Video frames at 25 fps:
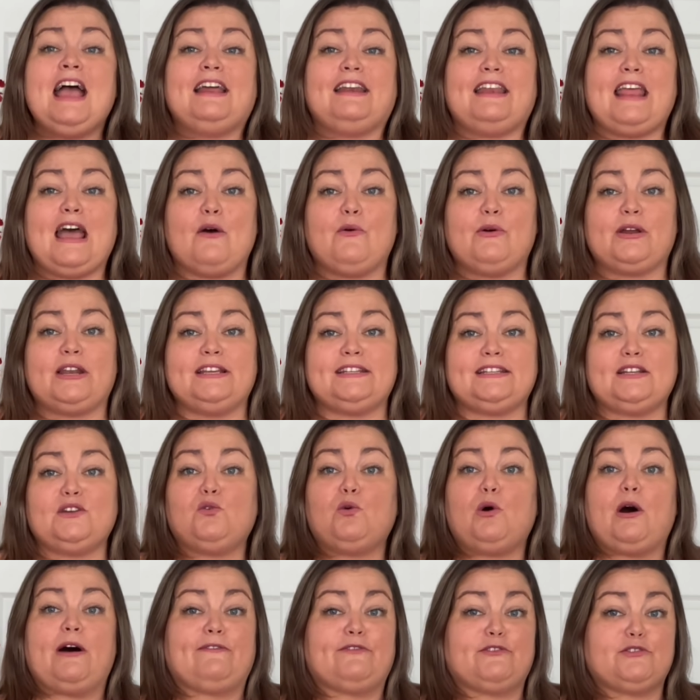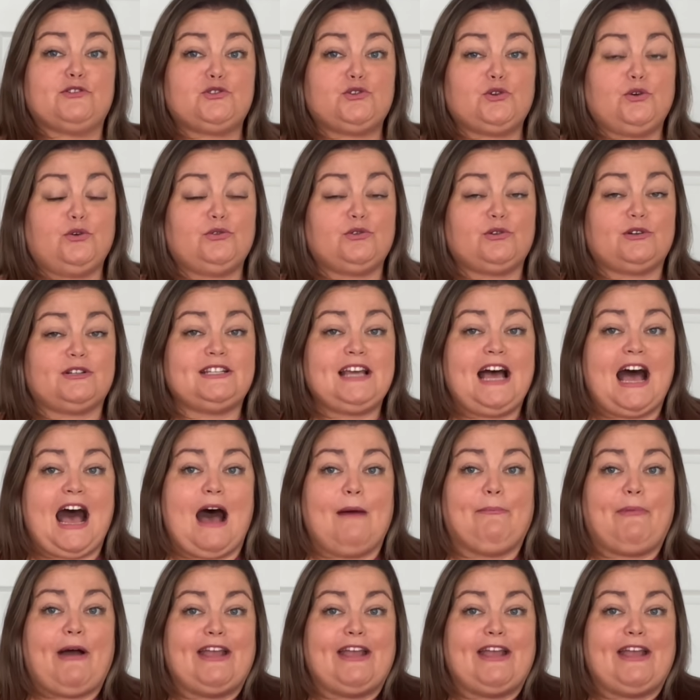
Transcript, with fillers: Now, it is an off-the-shoulder top.